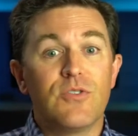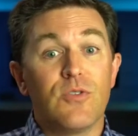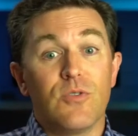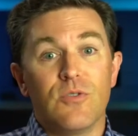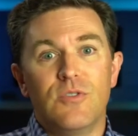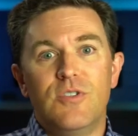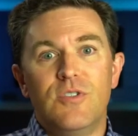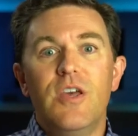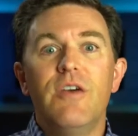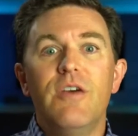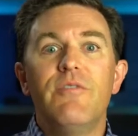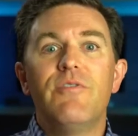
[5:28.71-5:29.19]

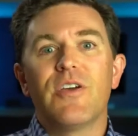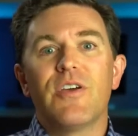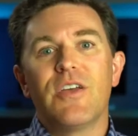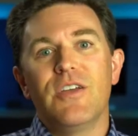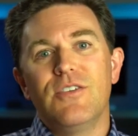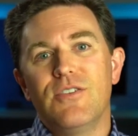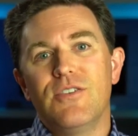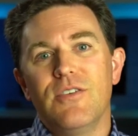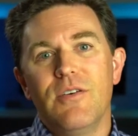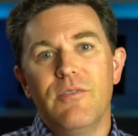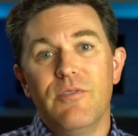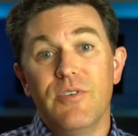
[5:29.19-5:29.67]

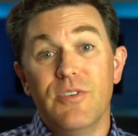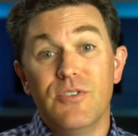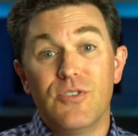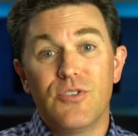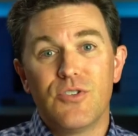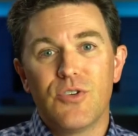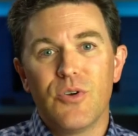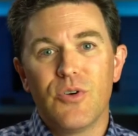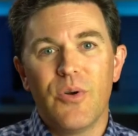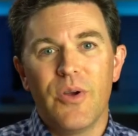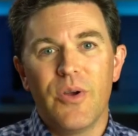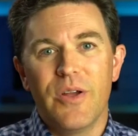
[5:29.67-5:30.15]
certificates of
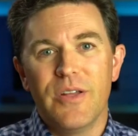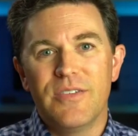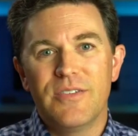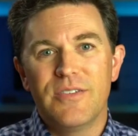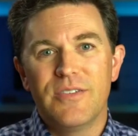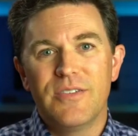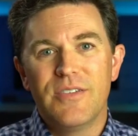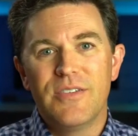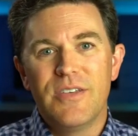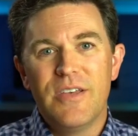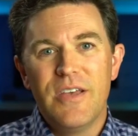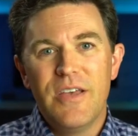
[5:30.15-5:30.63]

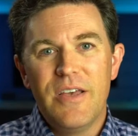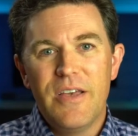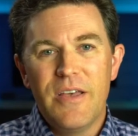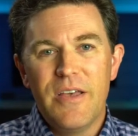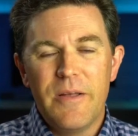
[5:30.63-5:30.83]
insurance